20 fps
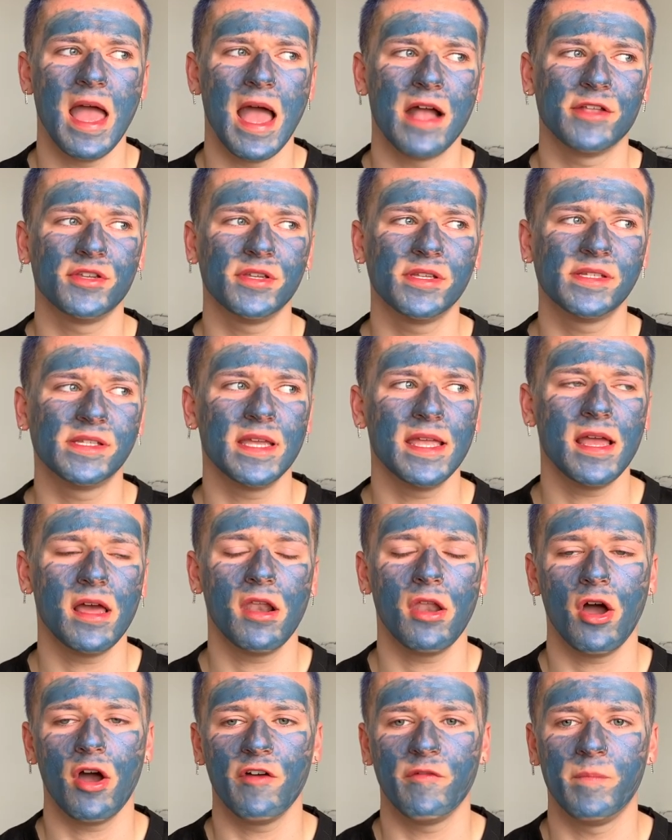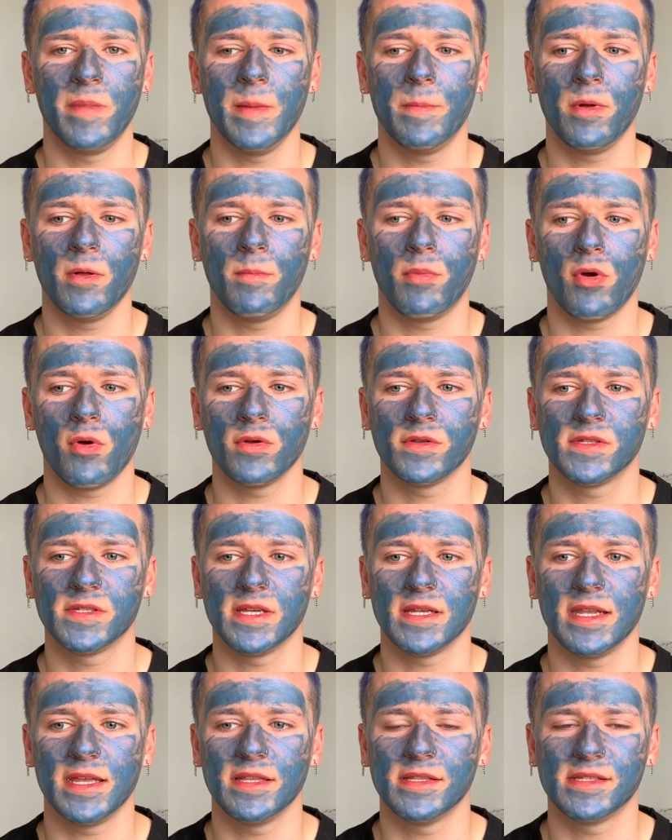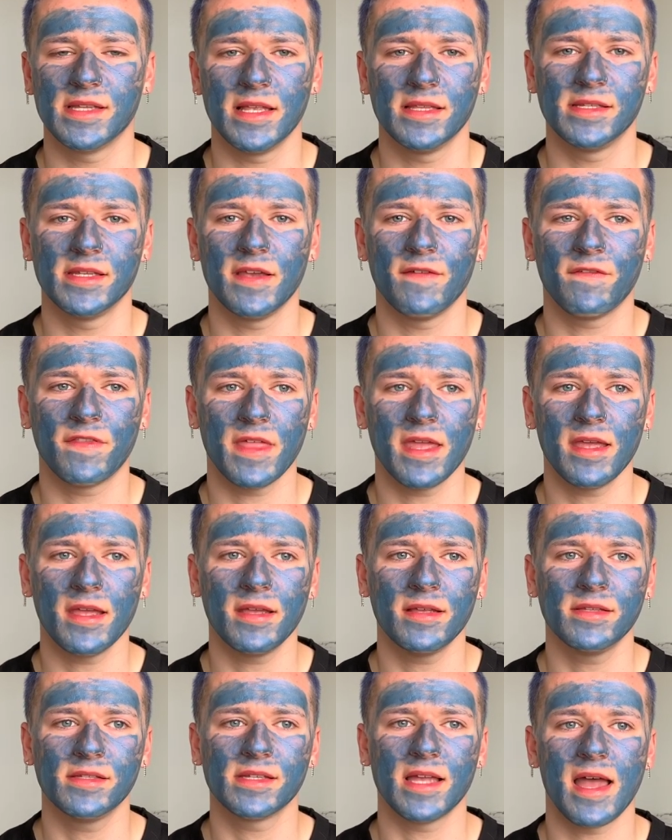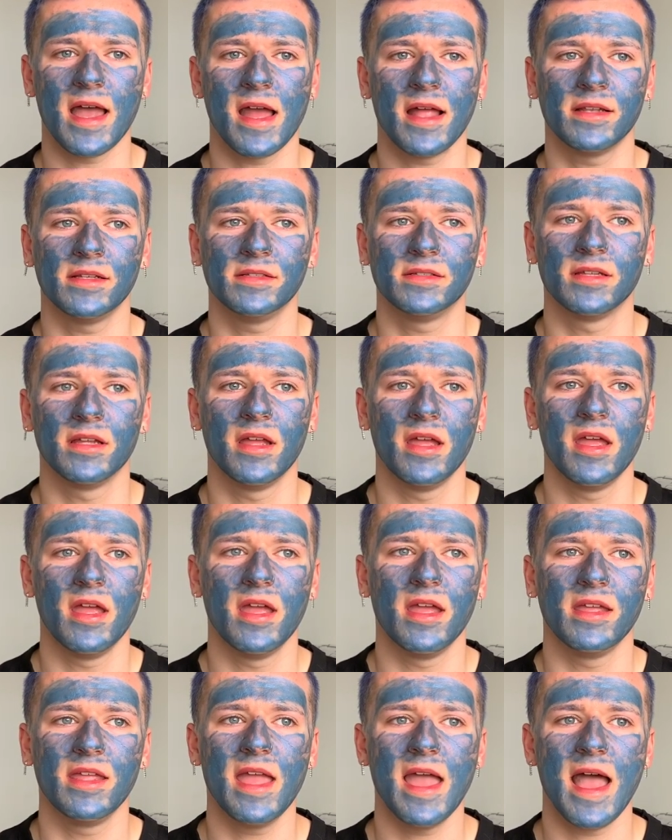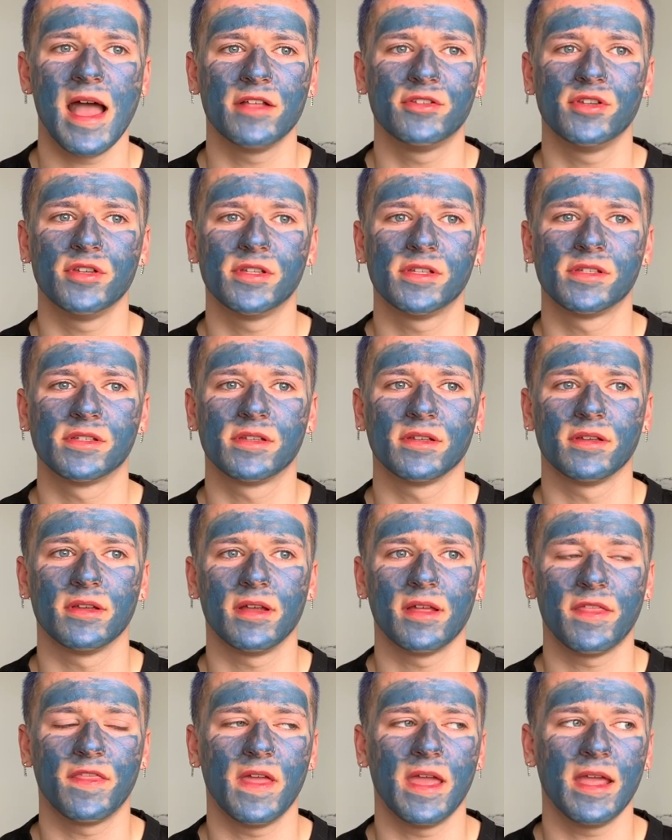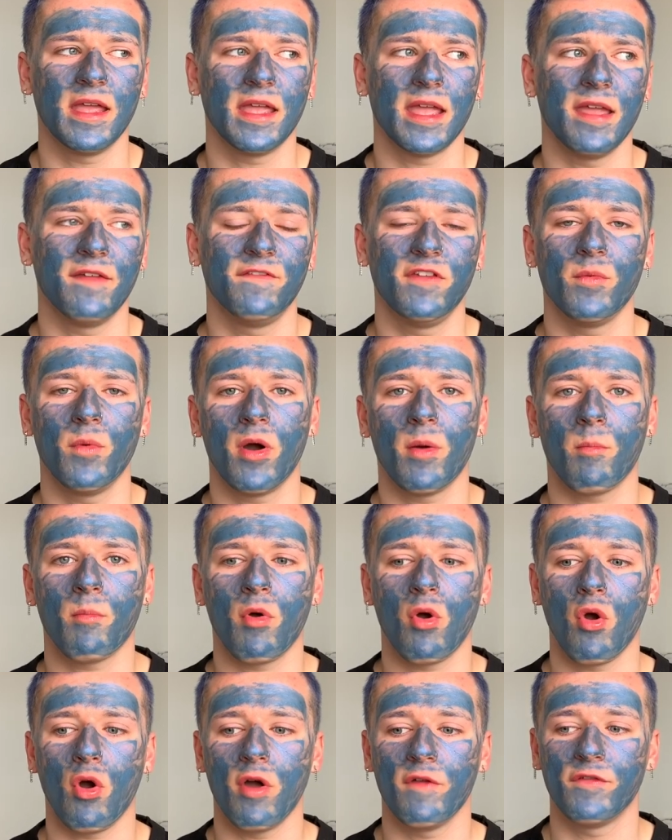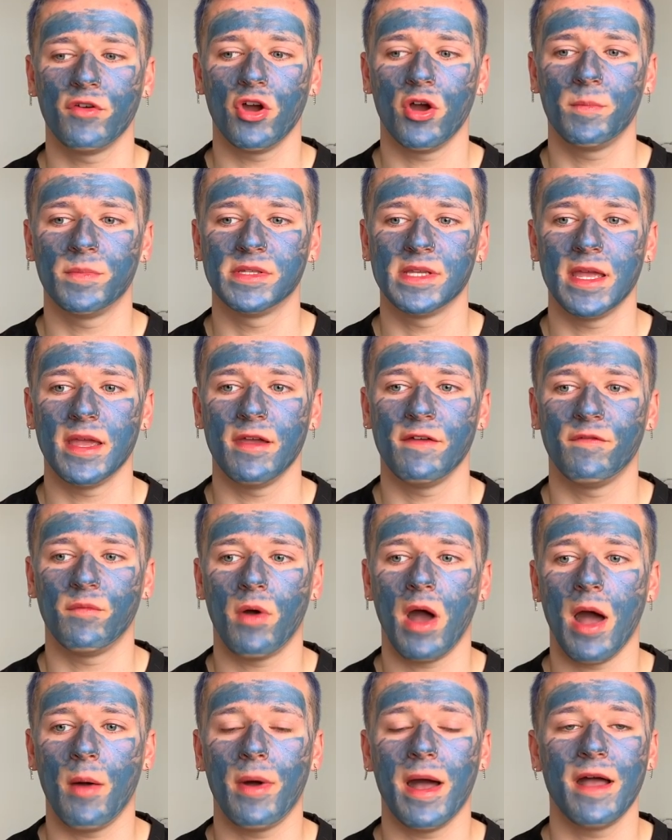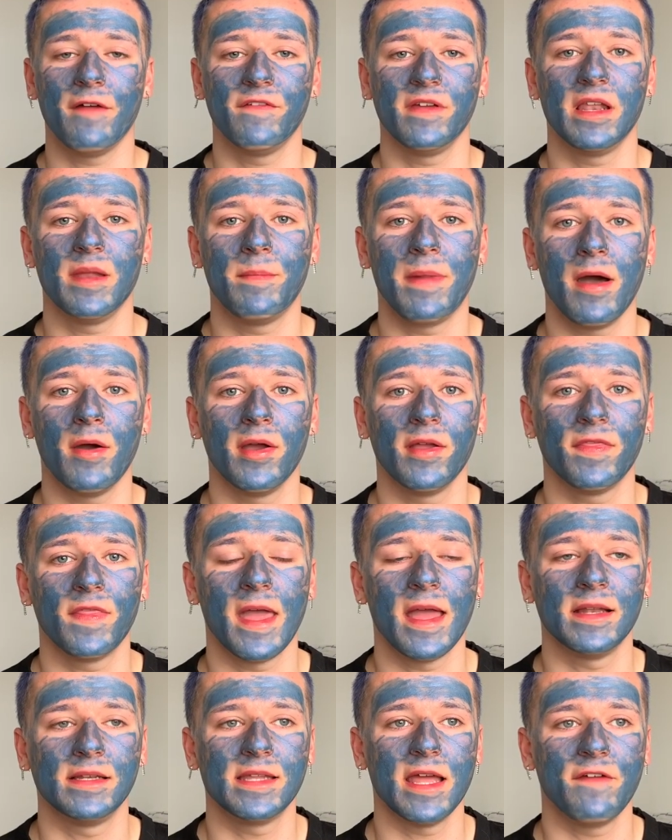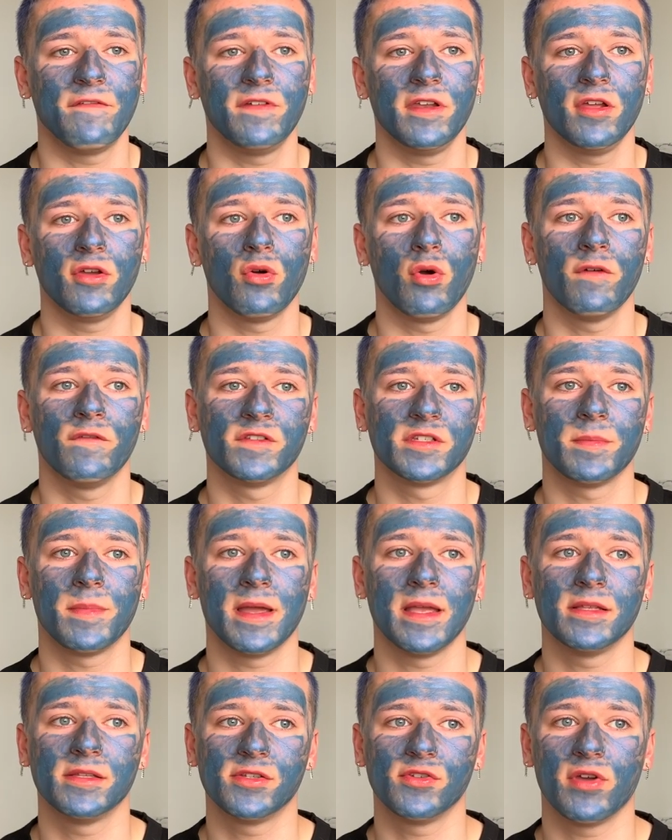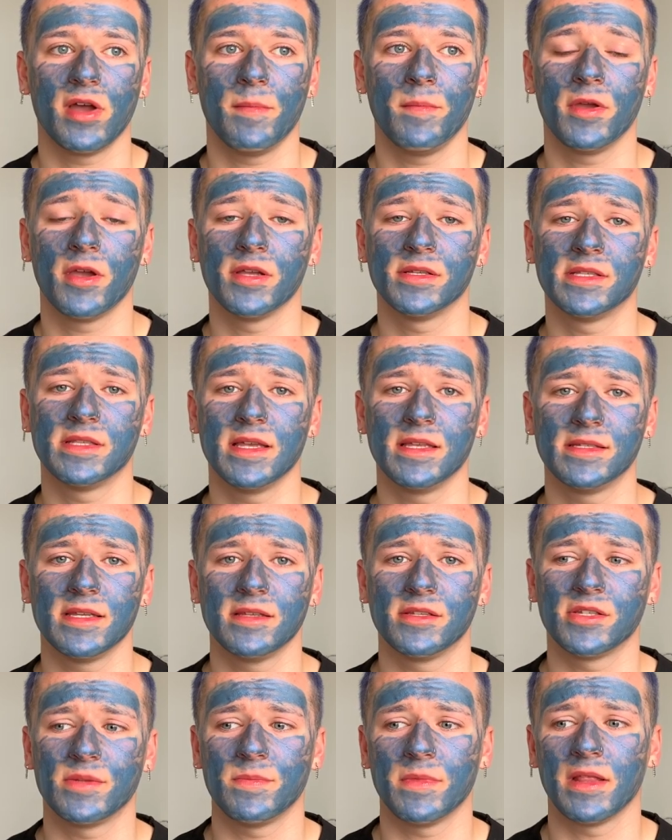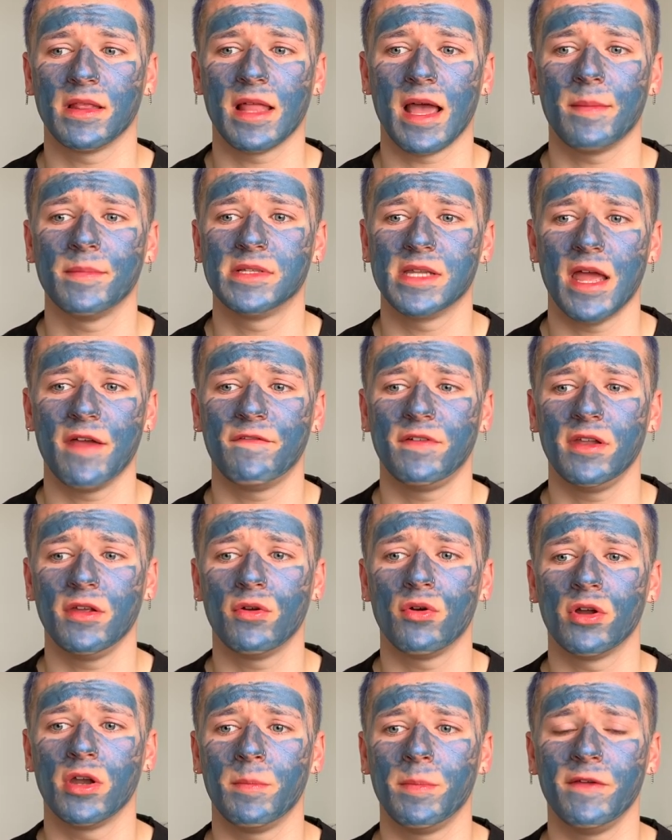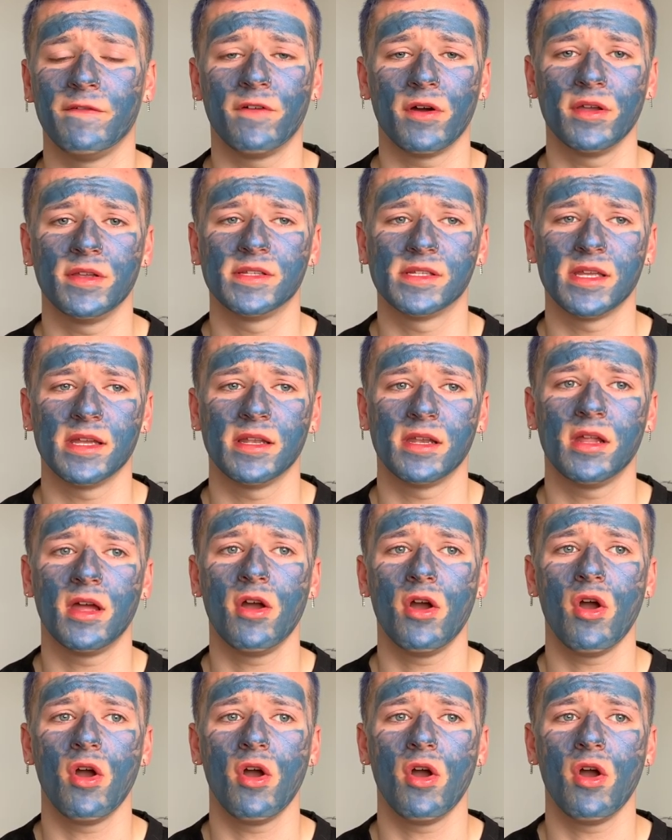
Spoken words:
I just see a lot of people posting insensitive things, and yeah, I just think if you want more of an update of how I feel about it, then definitely go over to my Instagram, because this is something that I'm definitely going to be voicing